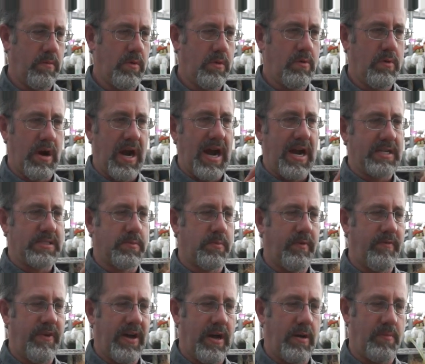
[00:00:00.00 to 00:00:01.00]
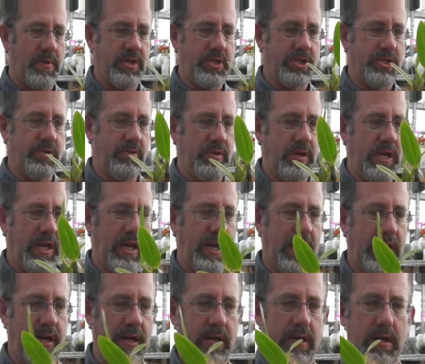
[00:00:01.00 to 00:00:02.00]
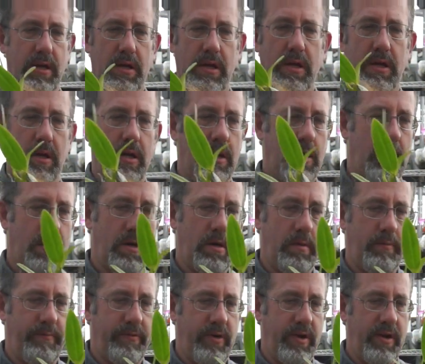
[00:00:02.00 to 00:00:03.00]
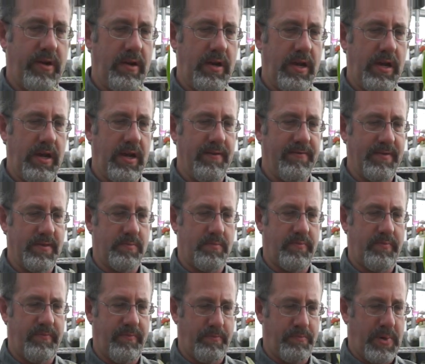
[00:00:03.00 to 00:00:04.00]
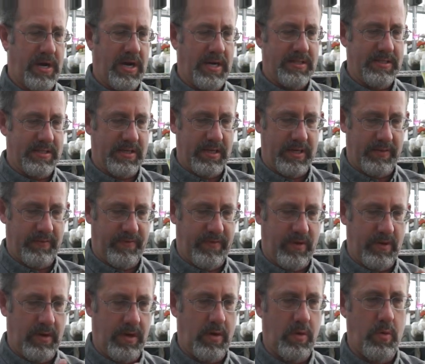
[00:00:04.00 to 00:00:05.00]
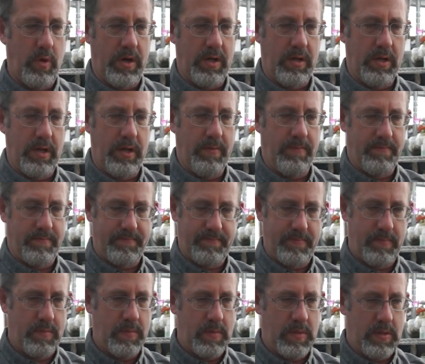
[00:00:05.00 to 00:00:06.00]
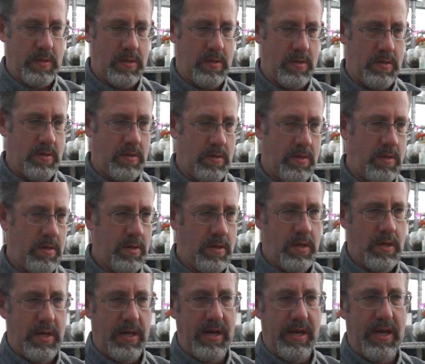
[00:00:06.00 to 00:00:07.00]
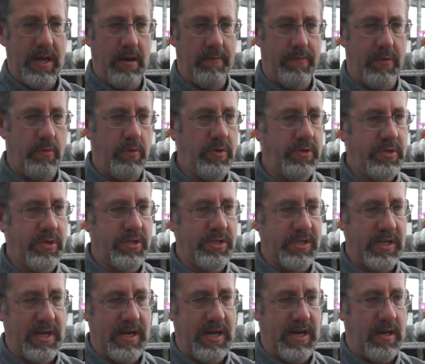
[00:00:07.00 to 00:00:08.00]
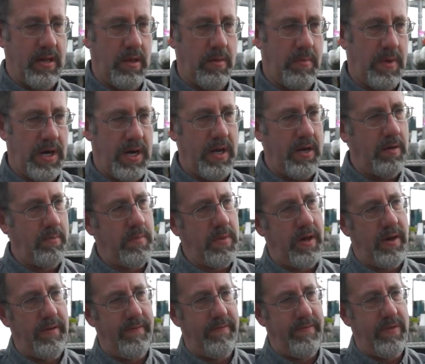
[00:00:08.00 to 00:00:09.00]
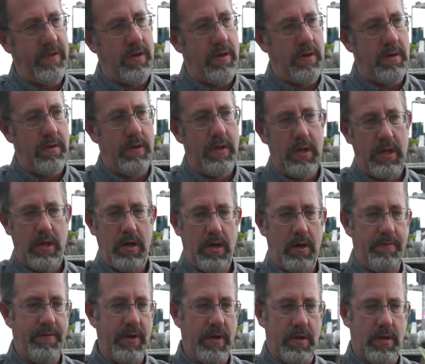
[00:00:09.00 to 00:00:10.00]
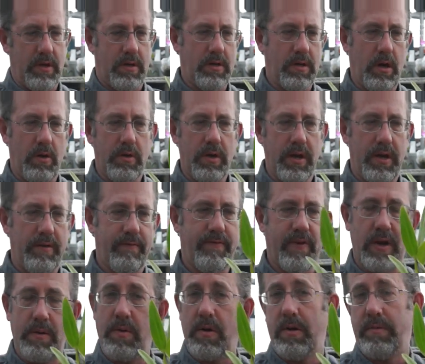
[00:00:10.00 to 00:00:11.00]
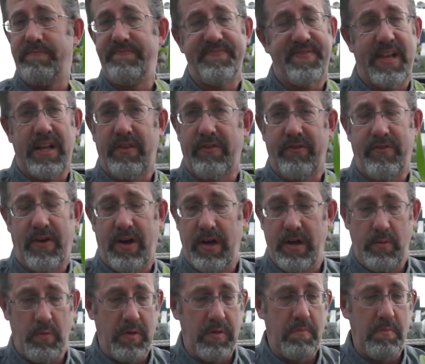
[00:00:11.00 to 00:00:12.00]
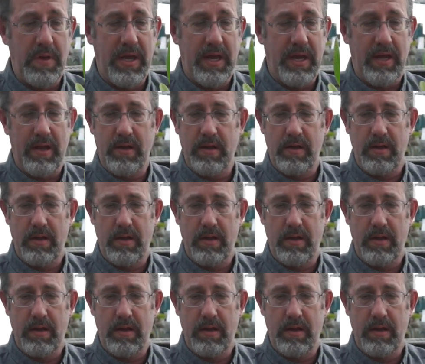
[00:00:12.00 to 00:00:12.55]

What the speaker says: grasp of how much you need for any given pot size fairly quickly. And again, if the roots are sticking out of the bottom of the coconut fiber, that's fine with me.